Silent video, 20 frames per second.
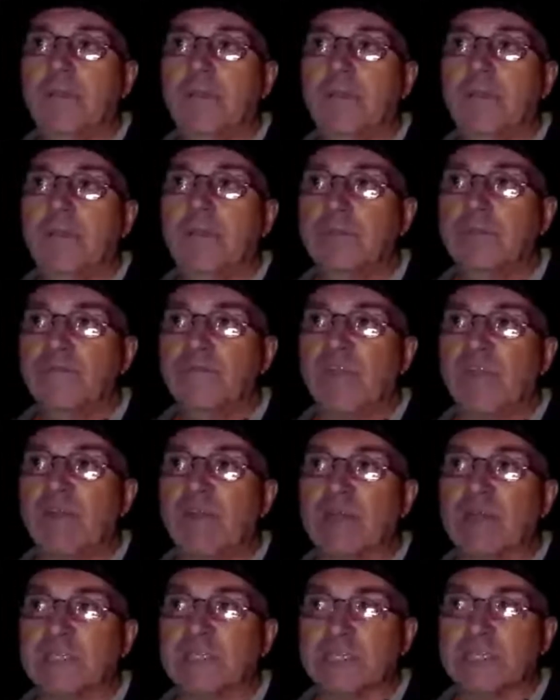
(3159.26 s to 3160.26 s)
various
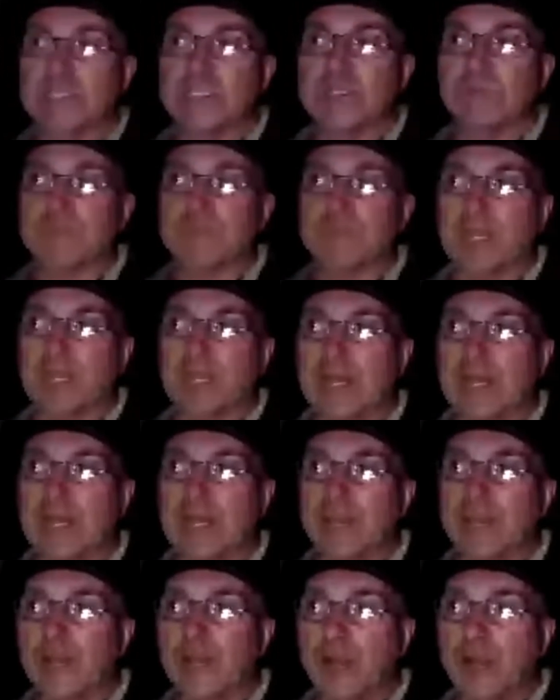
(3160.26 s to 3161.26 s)
systems like that.
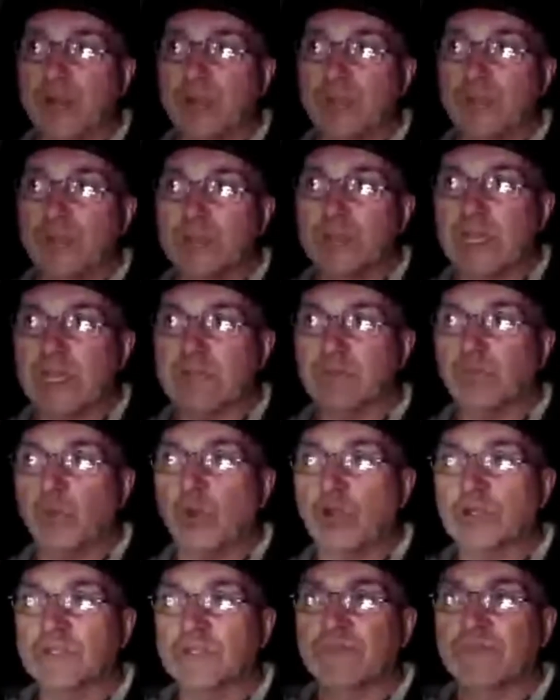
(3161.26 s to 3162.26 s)
That works for
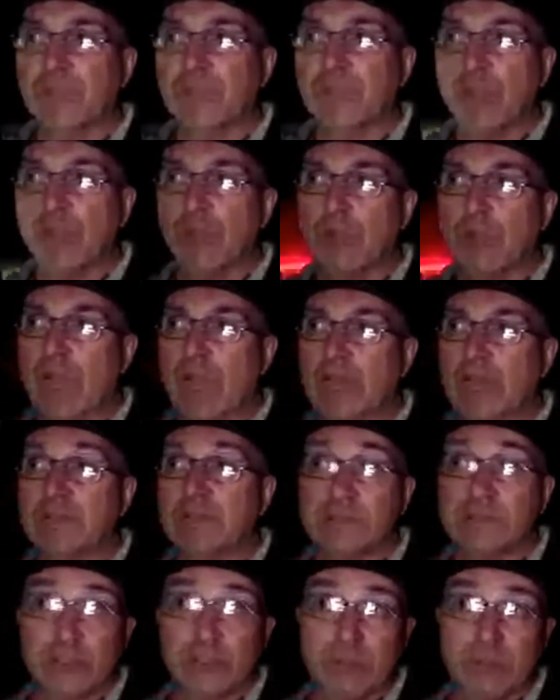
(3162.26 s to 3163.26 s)
you, and 3D
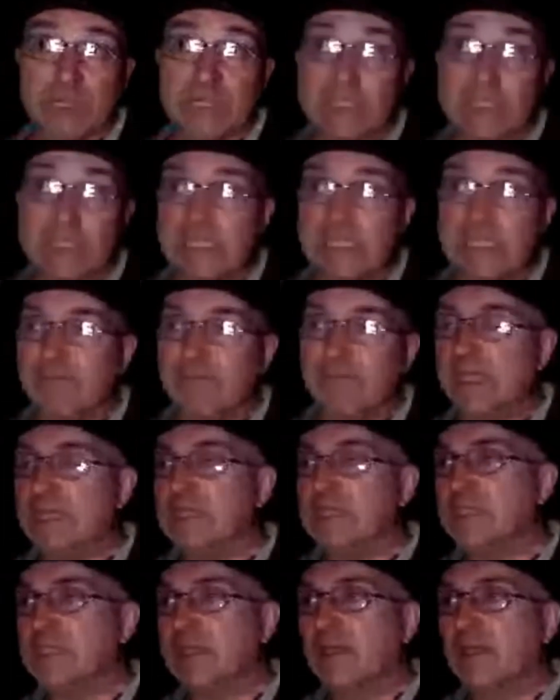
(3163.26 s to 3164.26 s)
TVs.
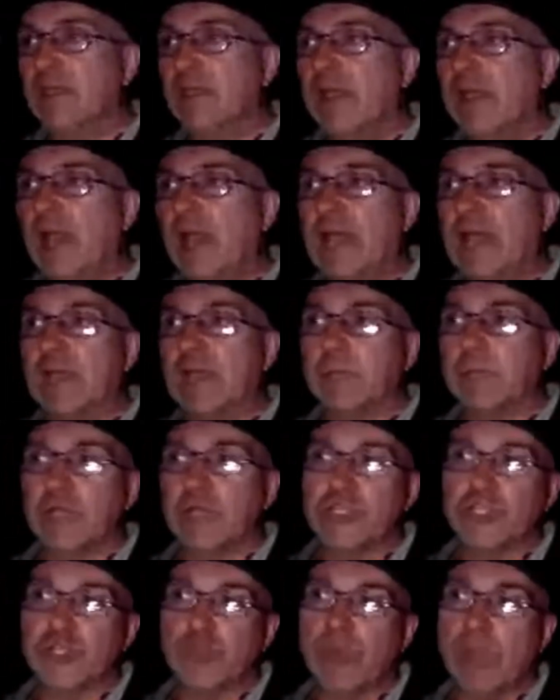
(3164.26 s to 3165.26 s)
And I'm going to do a
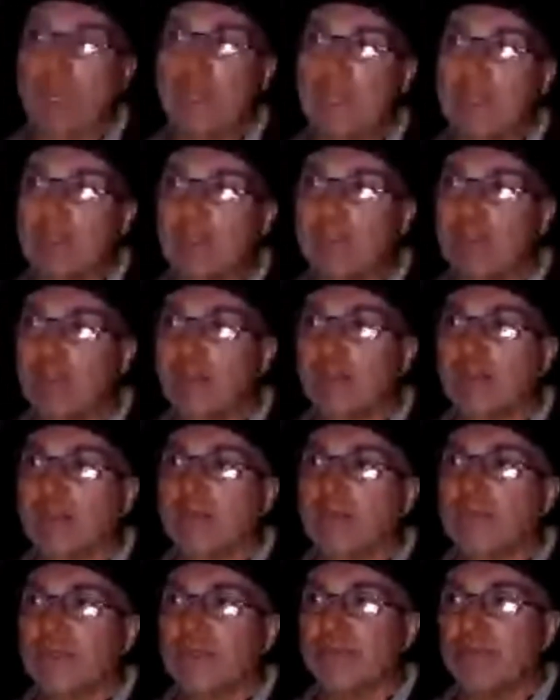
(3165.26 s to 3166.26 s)

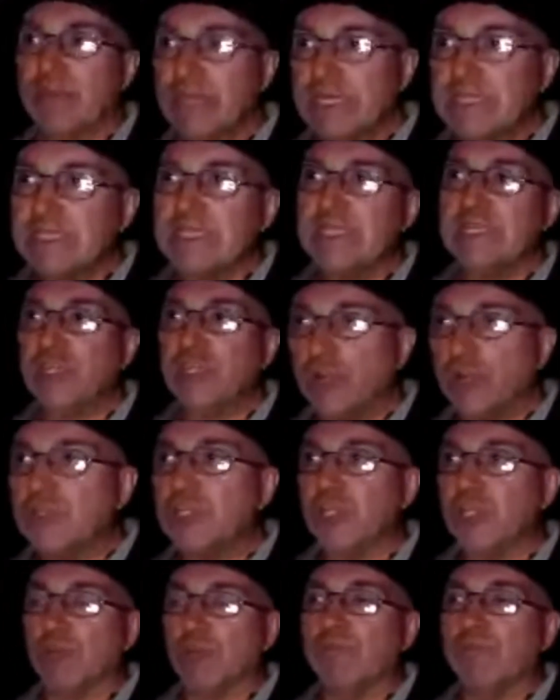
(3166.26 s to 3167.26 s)
3D YouTube
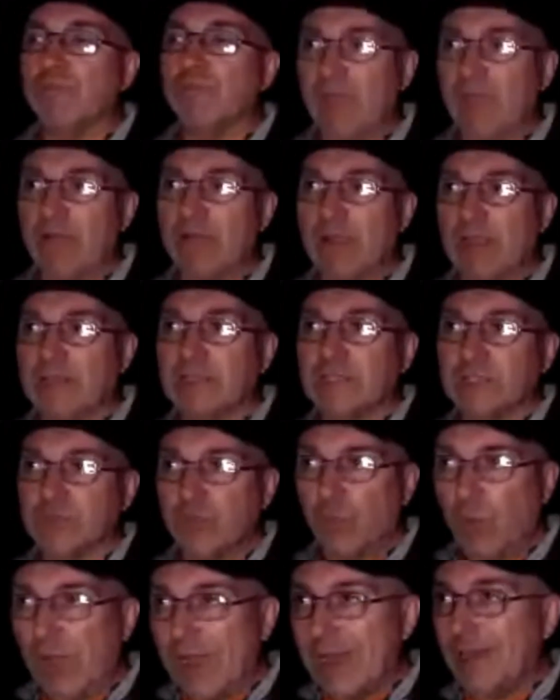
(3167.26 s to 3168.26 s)
variant as
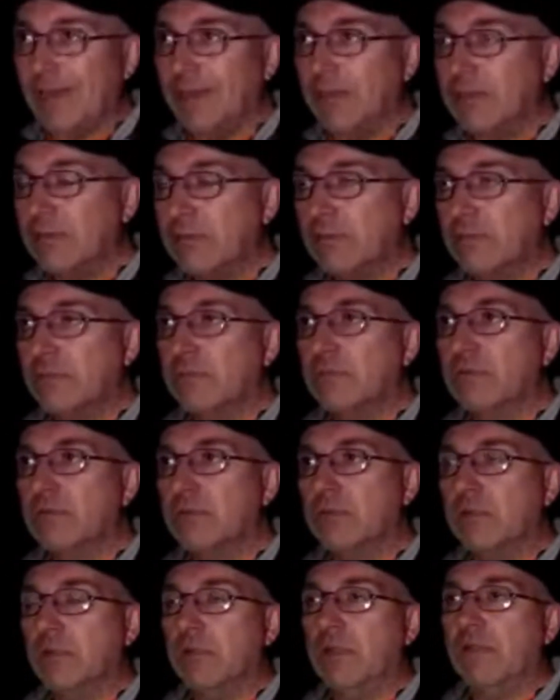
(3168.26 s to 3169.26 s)
well,
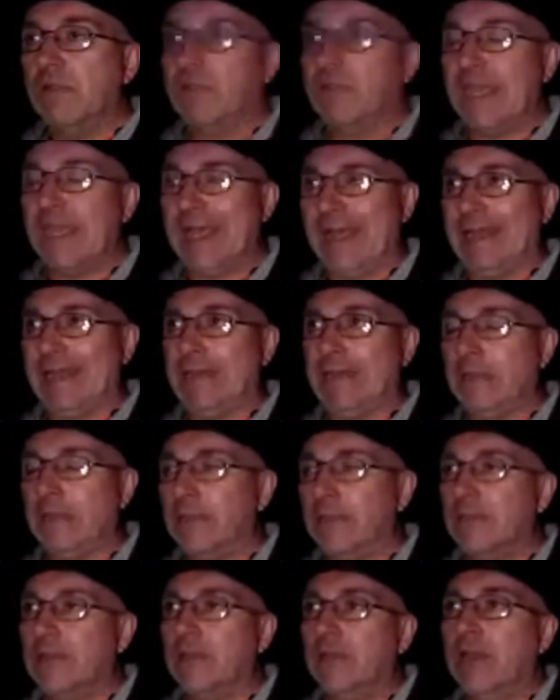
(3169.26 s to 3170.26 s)
if I can.
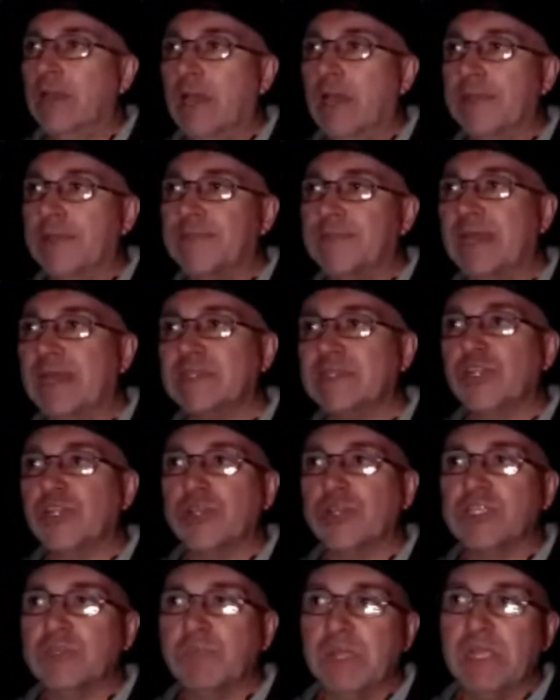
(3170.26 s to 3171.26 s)
And that's going to
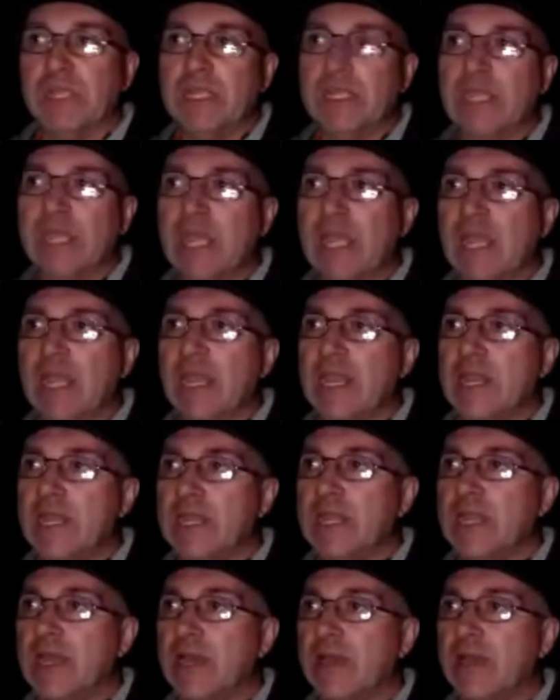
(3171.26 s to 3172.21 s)
be in